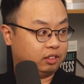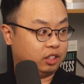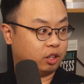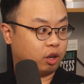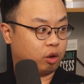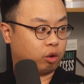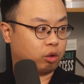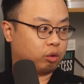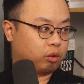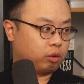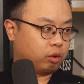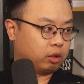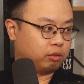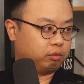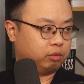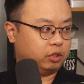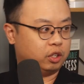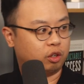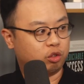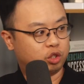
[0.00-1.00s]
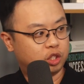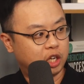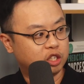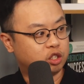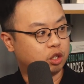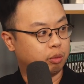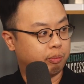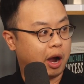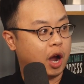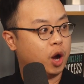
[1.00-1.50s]
or
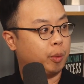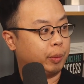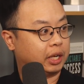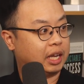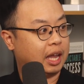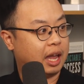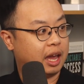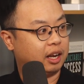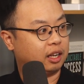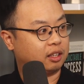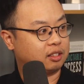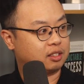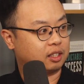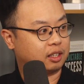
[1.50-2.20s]
change her biomechanics to